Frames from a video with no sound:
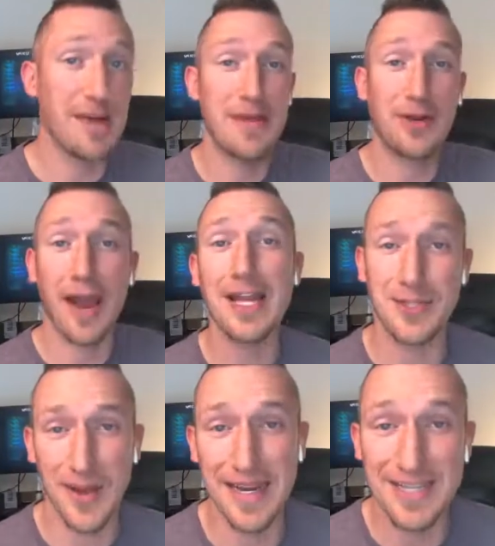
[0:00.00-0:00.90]
to be
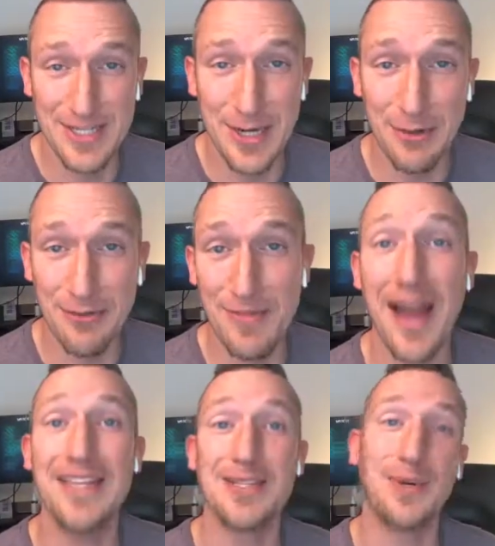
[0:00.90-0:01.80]
graduating soon from
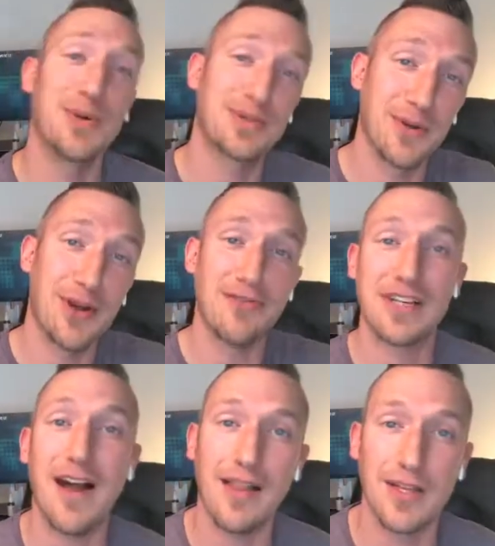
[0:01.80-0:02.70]
high school and going off to
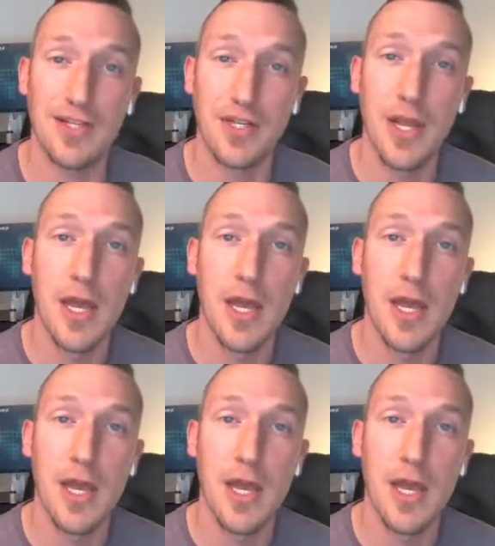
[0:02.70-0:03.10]
college.